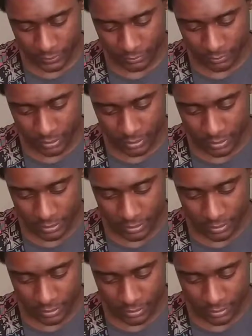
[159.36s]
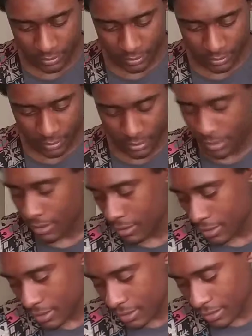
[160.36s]
let me get this
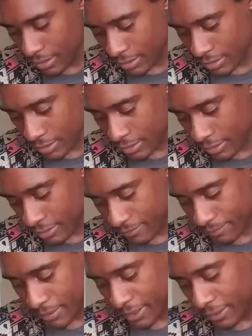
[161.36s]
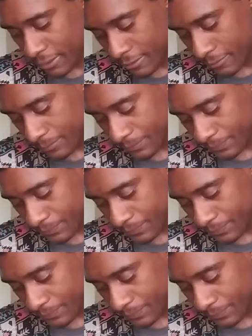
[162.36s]
and uh, Peter.